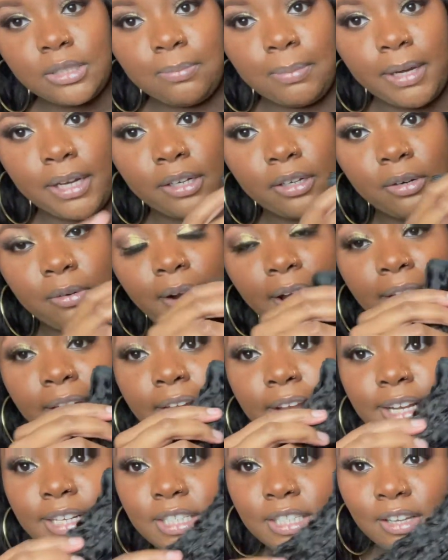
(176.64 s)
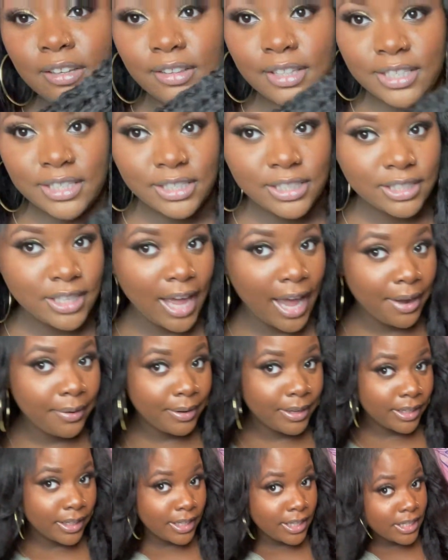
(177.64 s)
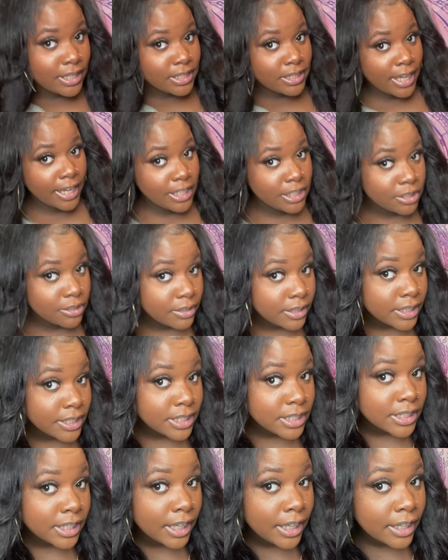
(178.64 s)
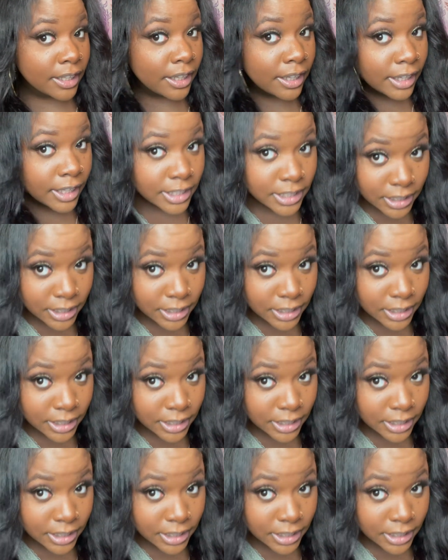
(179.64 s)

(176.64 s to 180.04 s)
bundle right here. So this is how it looks. As you can see, it's